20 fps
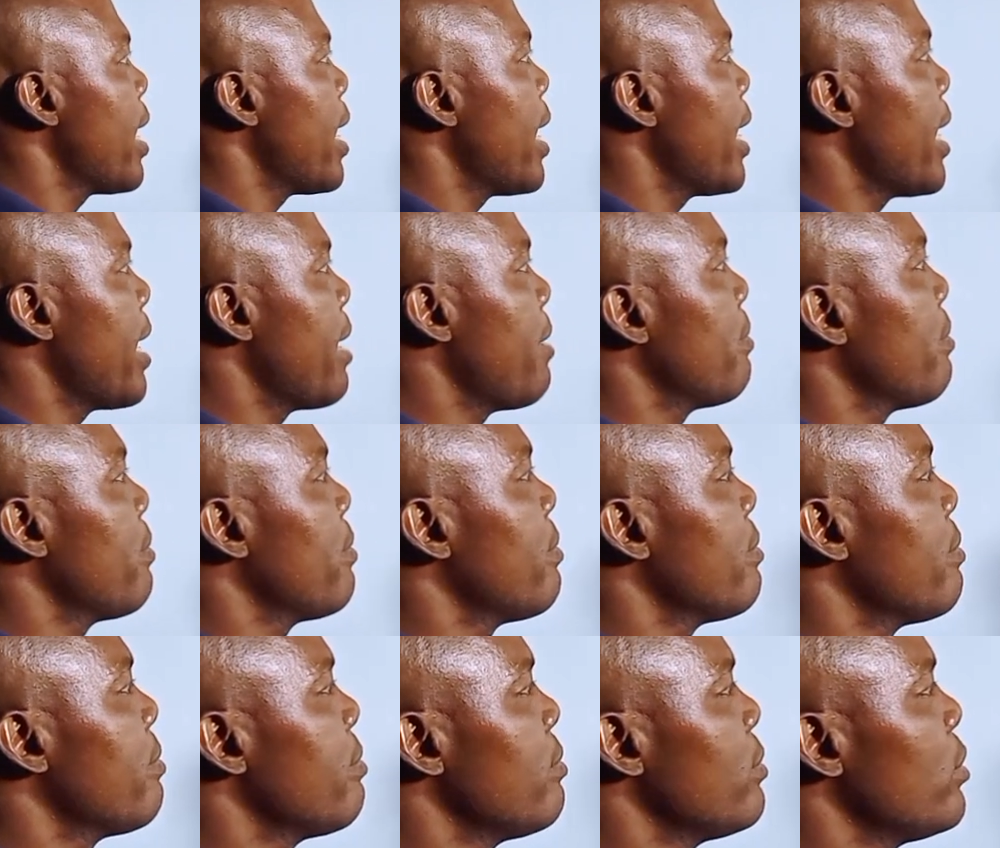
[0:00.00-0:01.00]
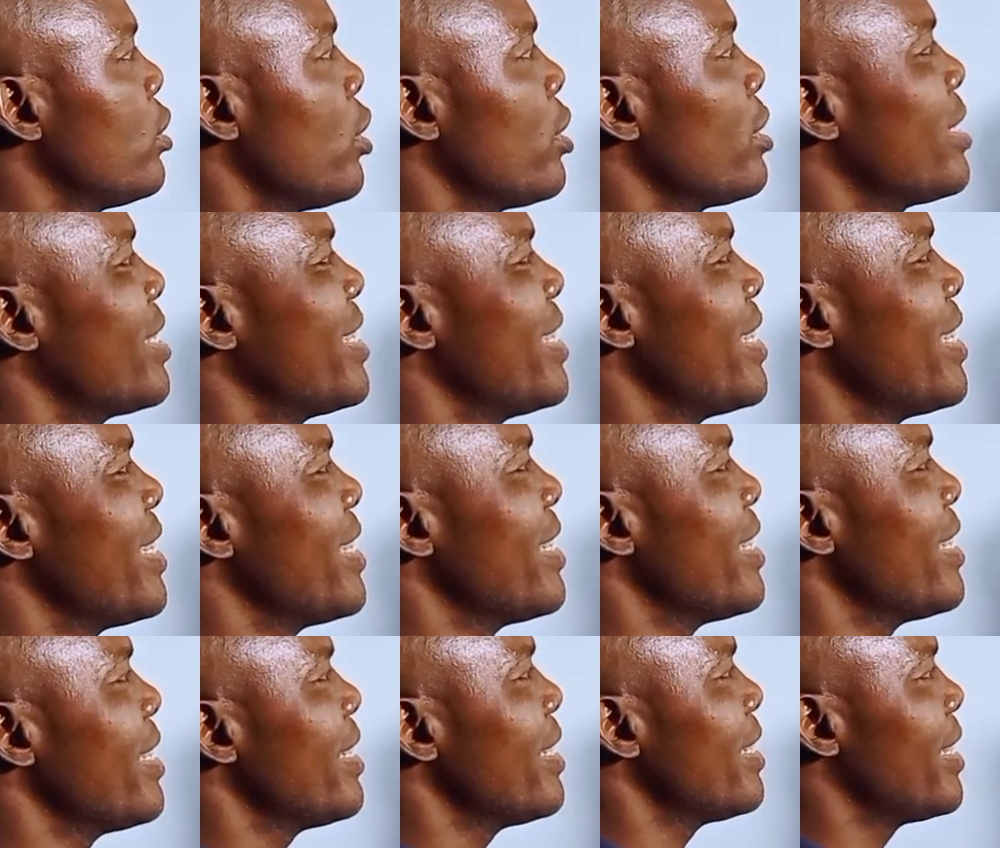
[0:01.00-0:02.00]
I am just
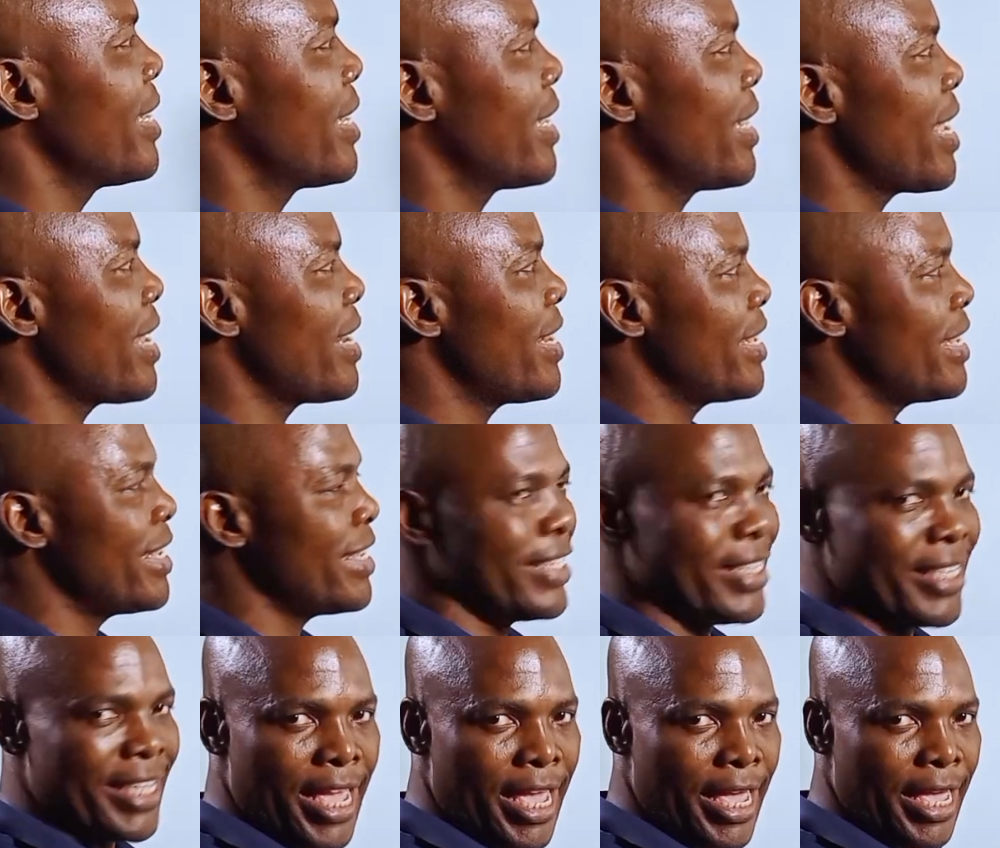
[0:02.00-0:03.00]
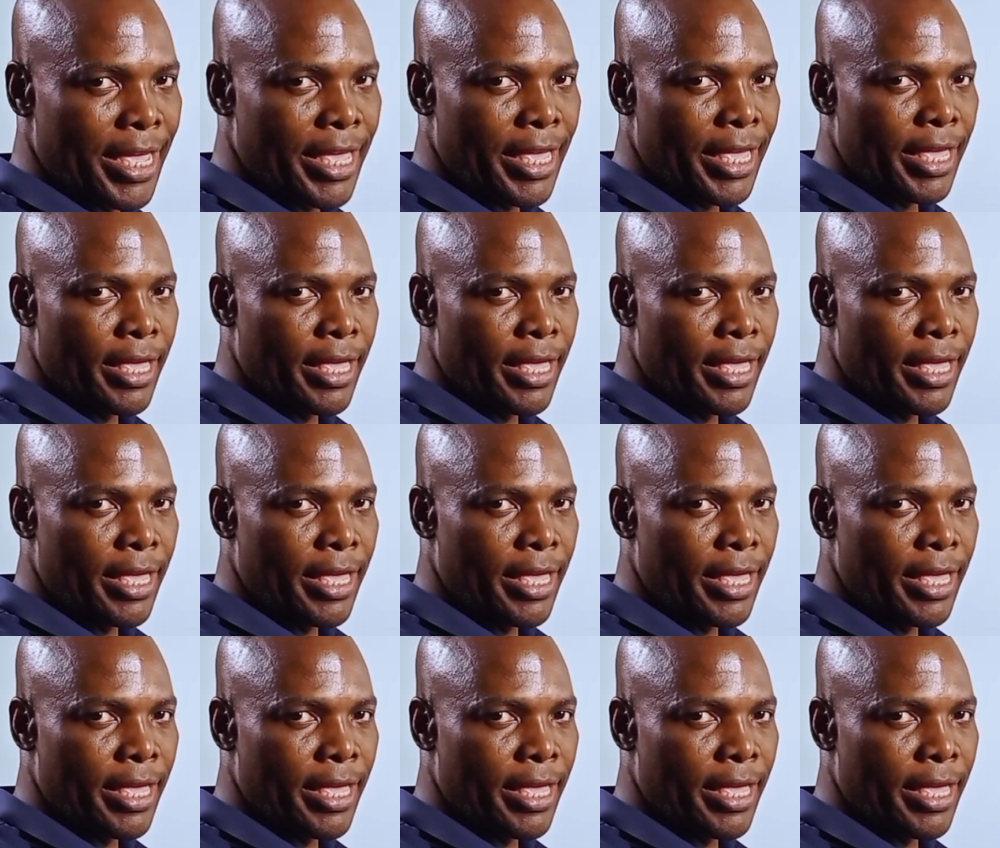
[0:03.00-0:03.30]
declaring it here